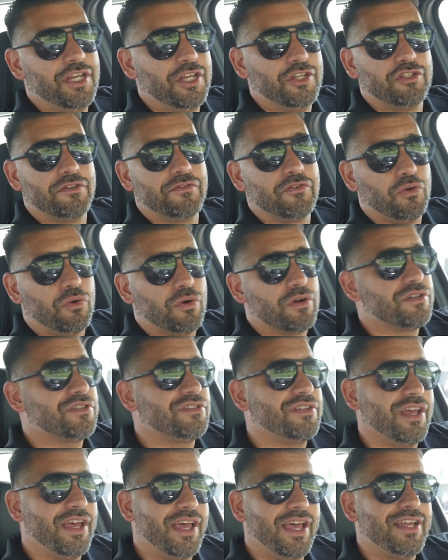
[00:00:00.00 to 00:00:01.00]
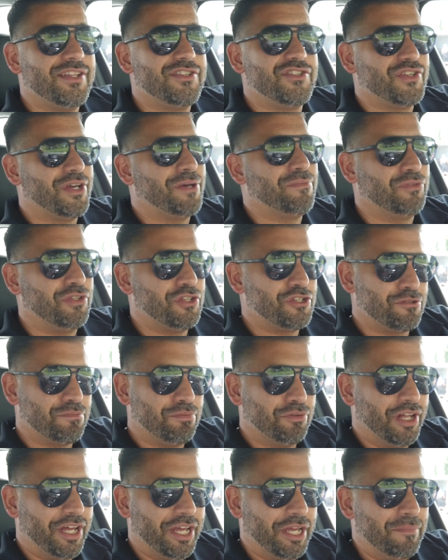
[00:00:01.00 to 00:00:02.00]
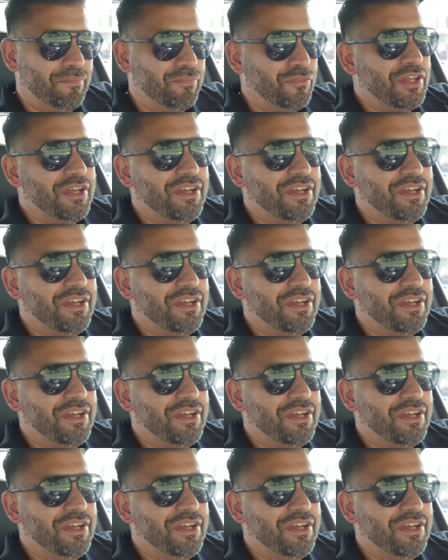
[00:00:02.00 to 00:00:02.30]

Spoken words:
is, of course, the heads-up display.